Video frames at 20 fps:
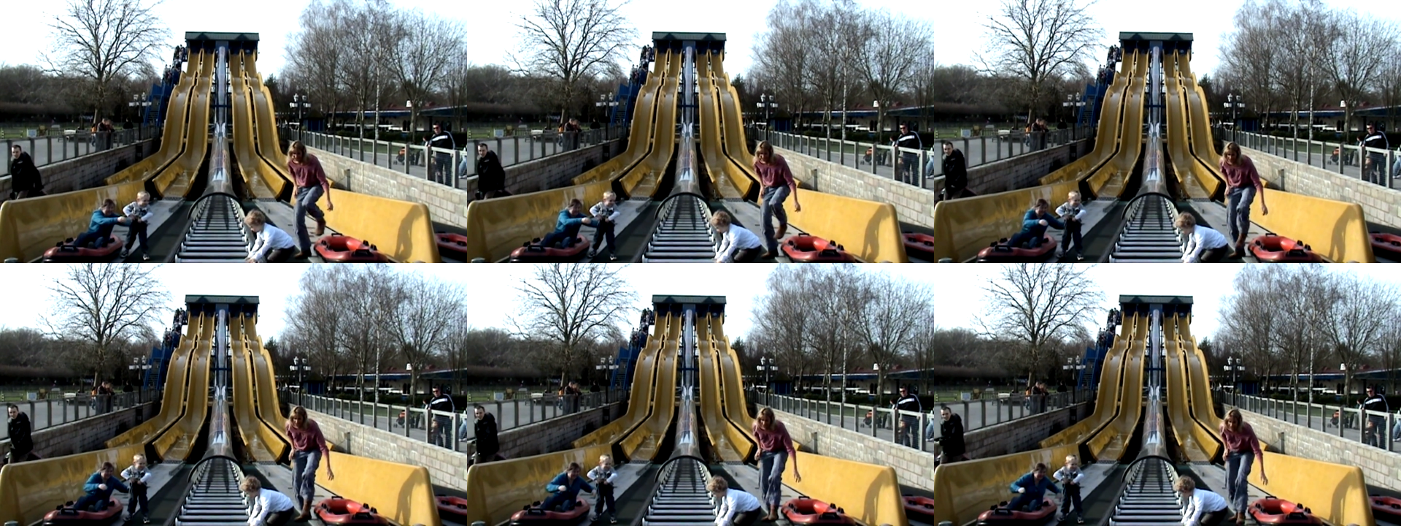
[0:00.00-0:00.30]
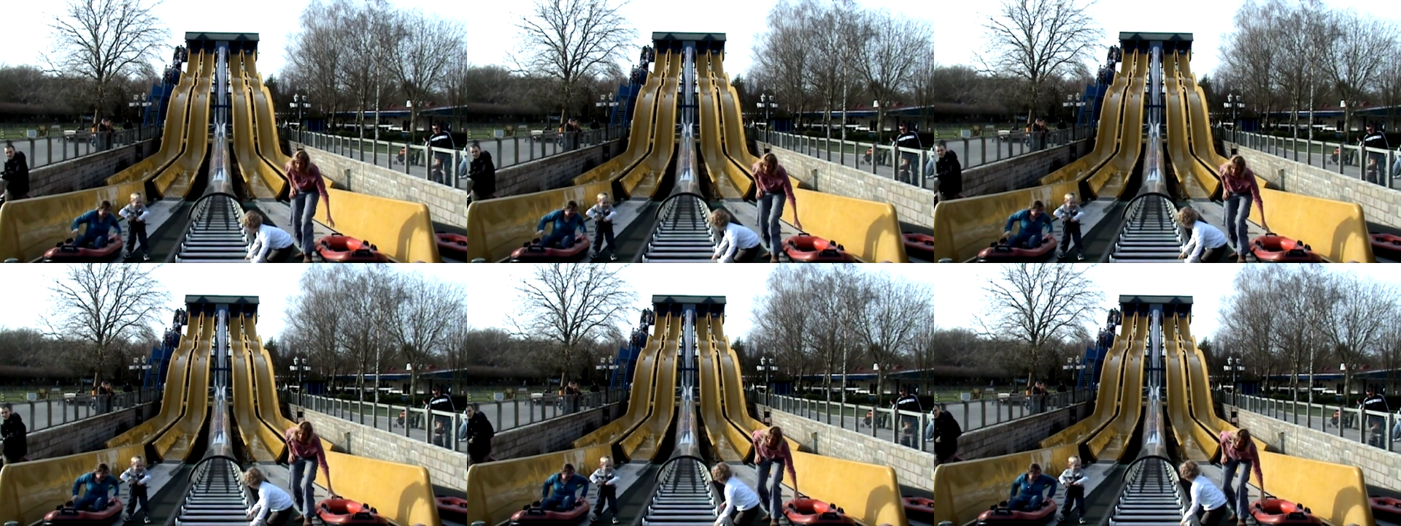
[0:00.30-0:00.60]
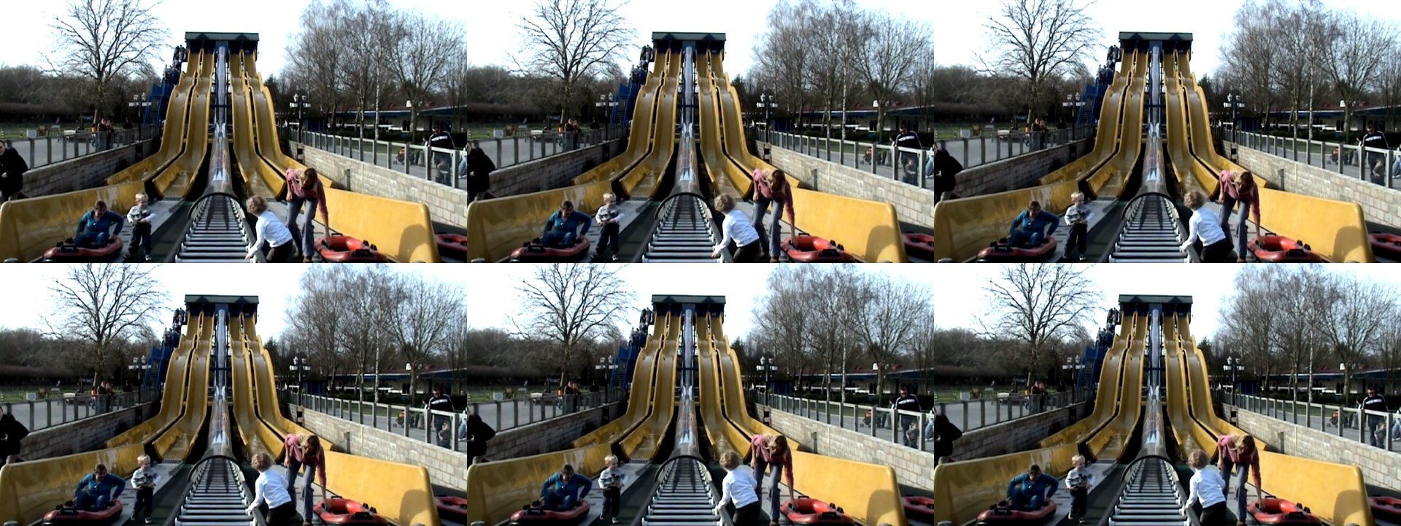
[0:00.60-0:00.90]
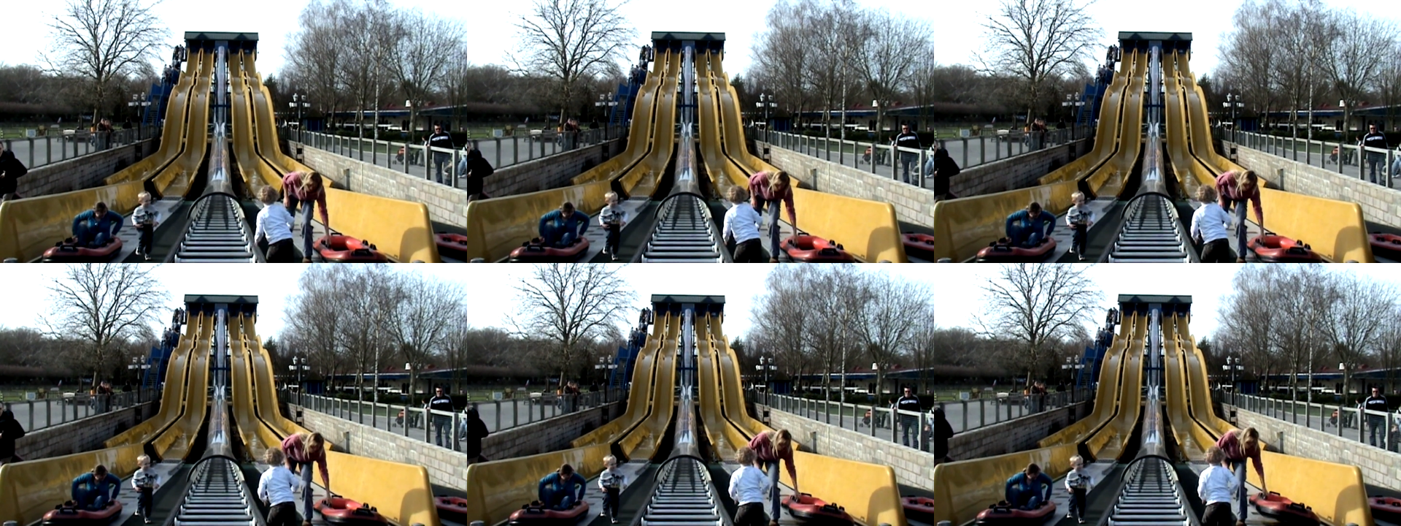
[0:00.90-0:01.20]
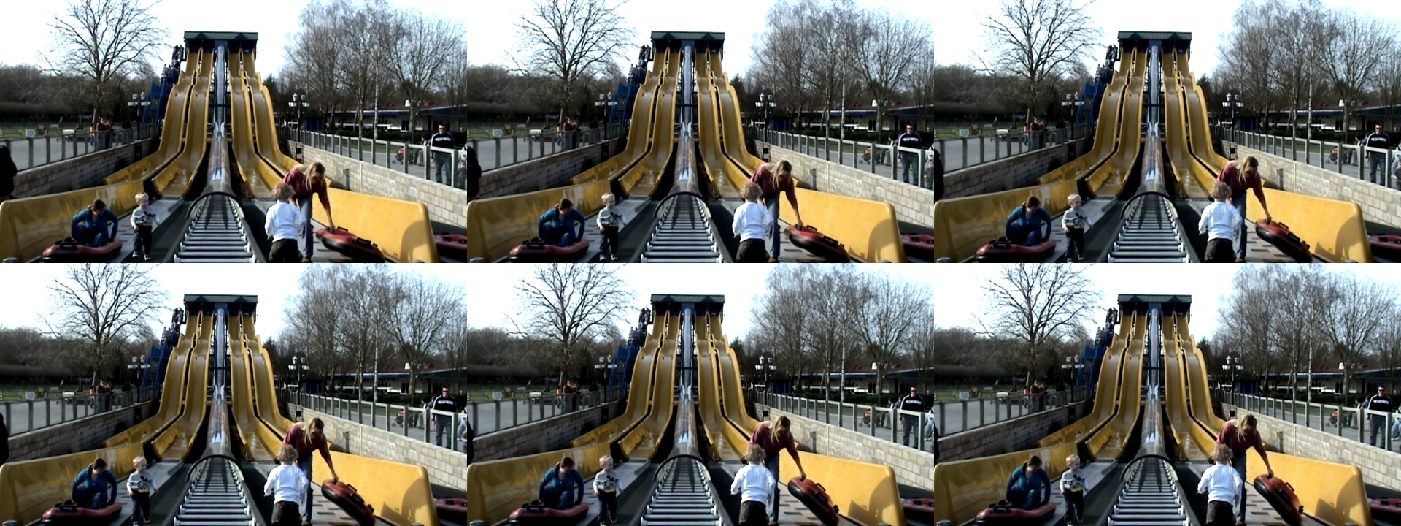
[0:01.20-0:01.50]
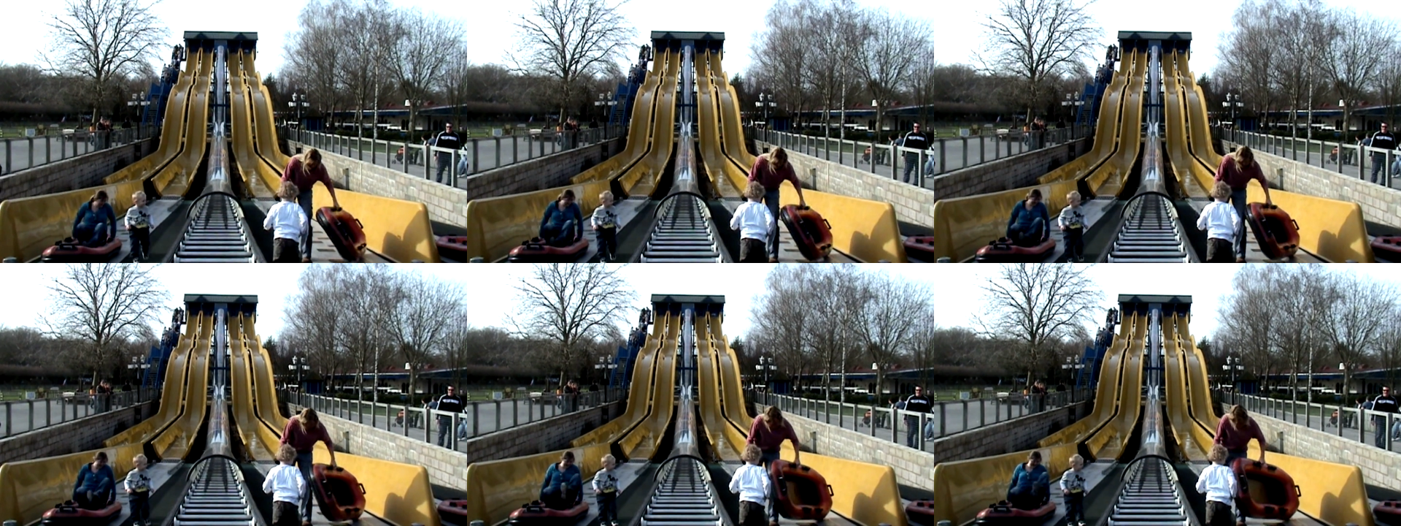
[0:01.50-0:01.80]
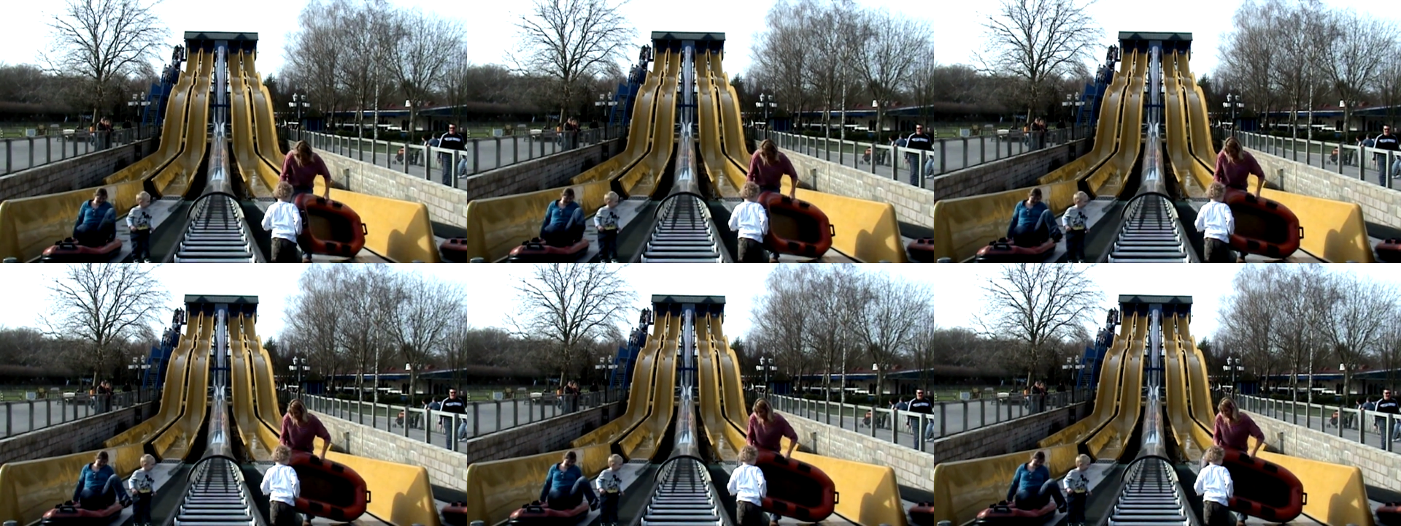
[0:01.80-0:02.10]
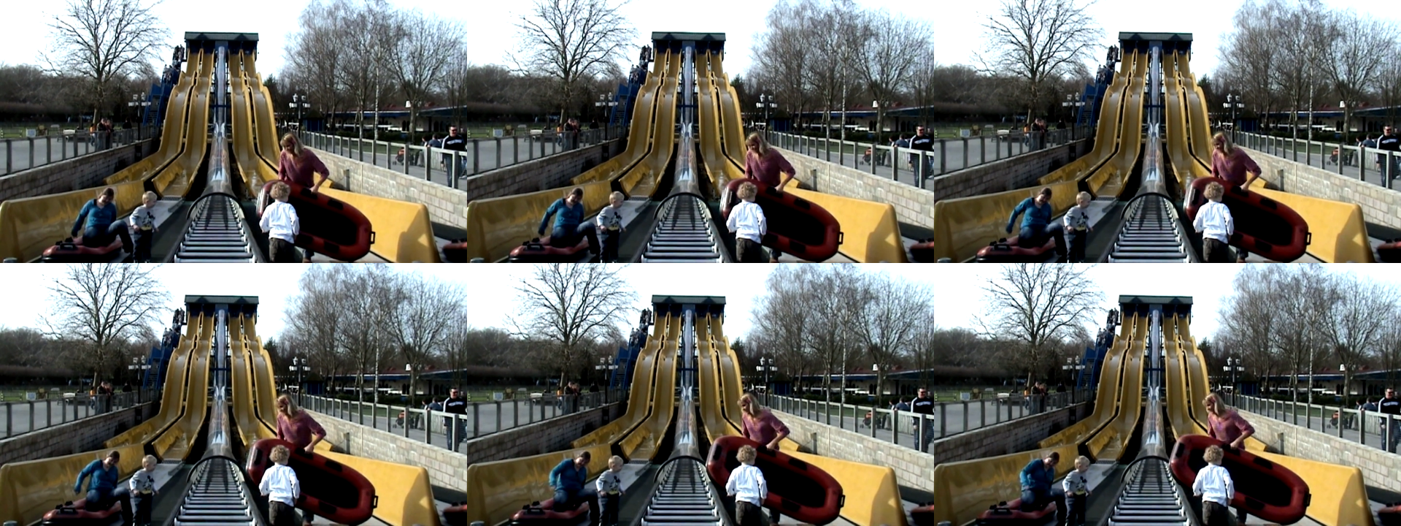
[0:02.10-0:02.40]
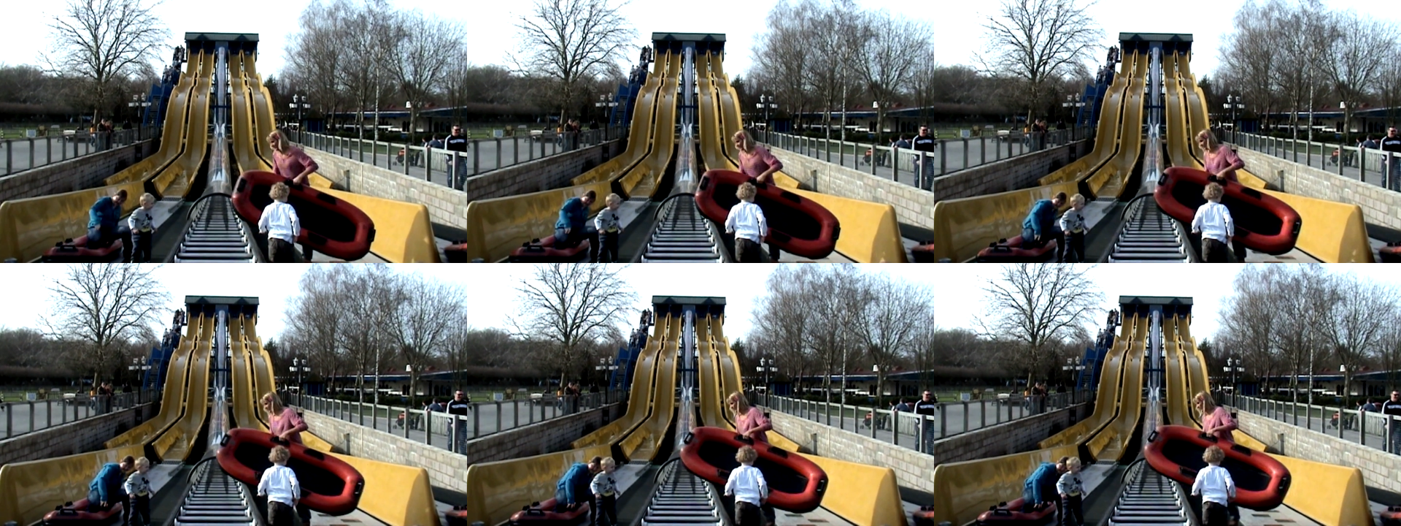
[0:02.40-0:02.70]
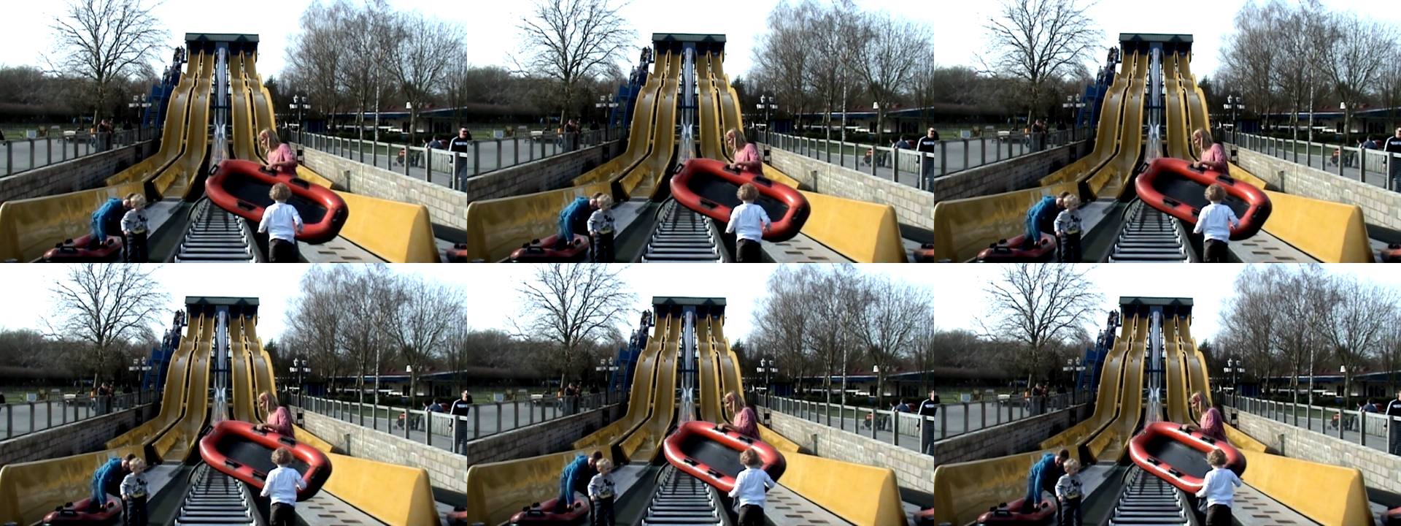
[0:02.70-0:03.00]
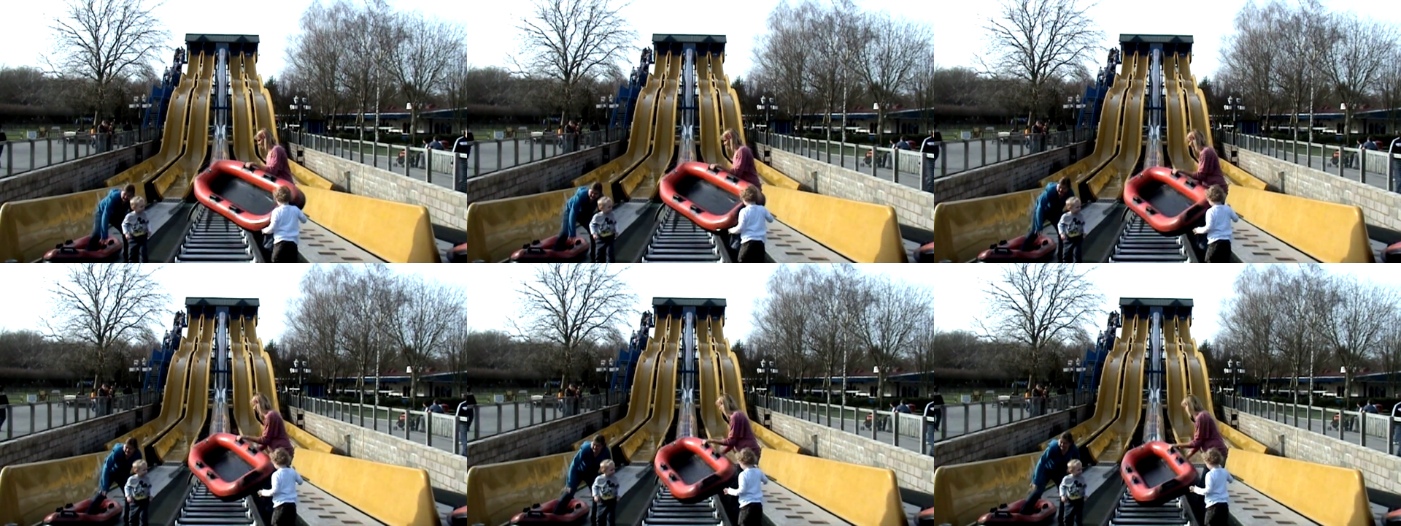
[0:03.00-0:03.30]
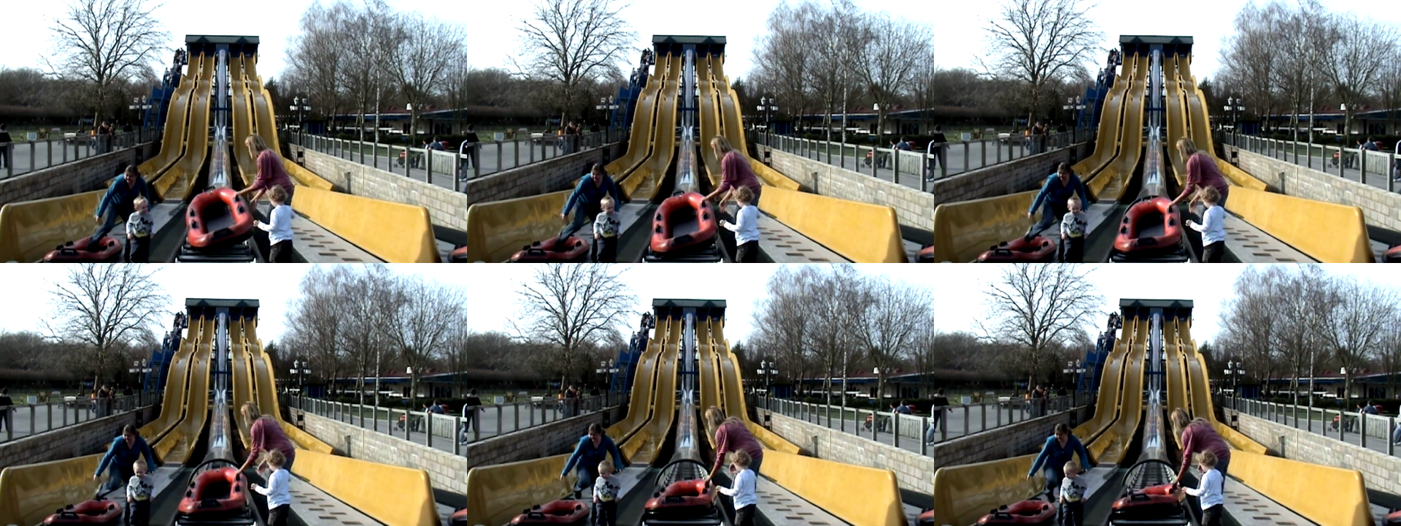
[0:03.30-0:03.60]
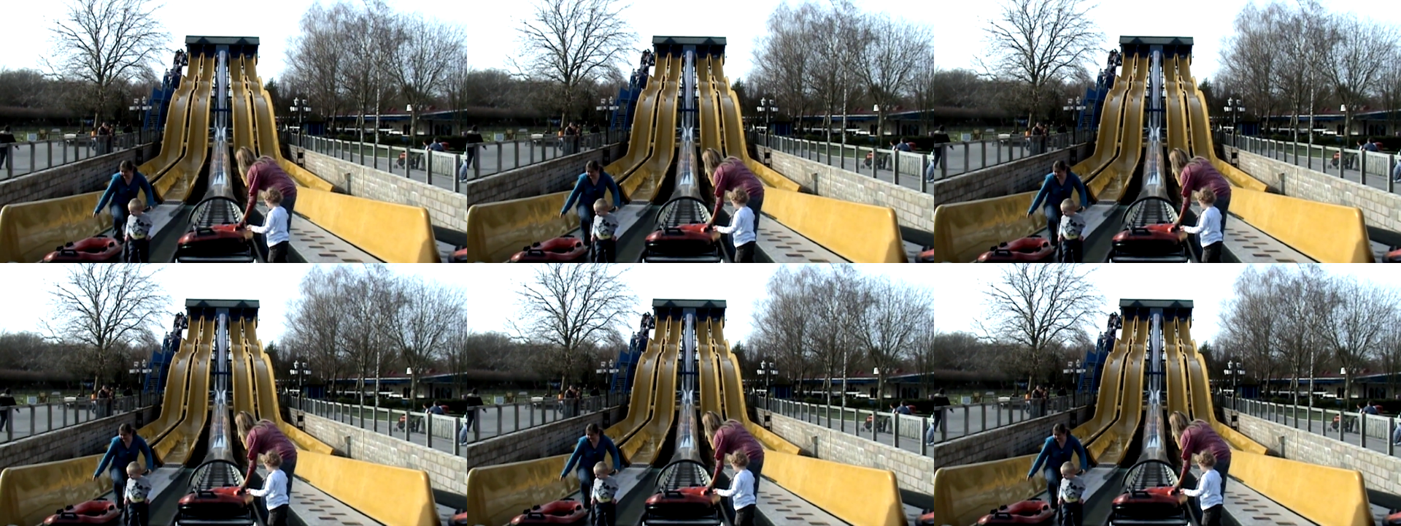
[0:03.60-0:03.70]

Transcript: No face is visible, so there are no lips to read.